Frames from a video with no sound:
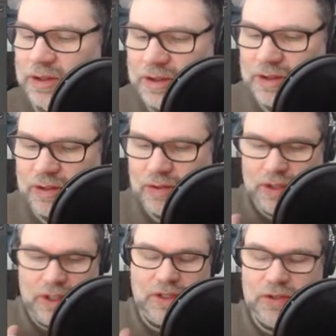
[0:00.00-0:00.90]
He's
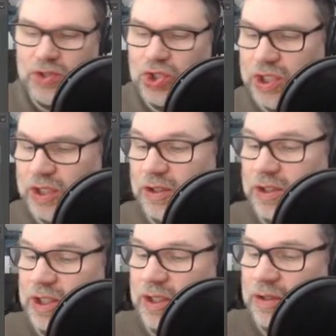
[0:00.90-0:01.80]
holding onto his shield,
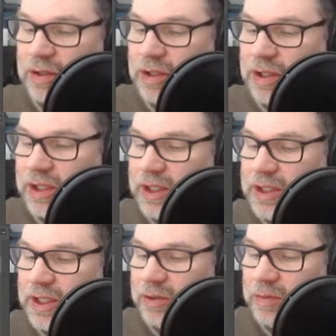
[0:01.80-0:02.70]
so guess
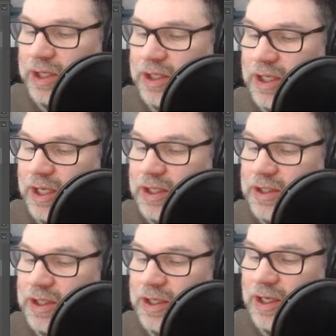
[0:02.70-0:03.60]
that would be his hands.